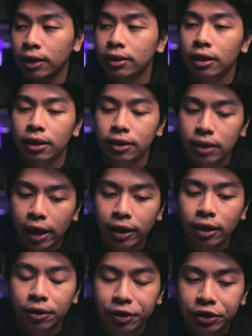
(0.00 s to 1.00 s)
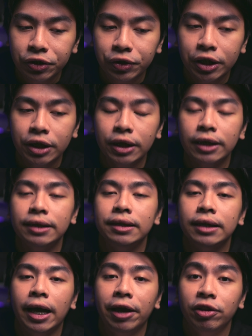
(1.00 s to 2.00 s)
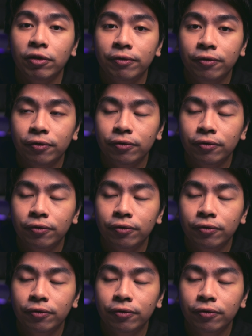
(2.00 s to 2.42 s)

The design industry is kind of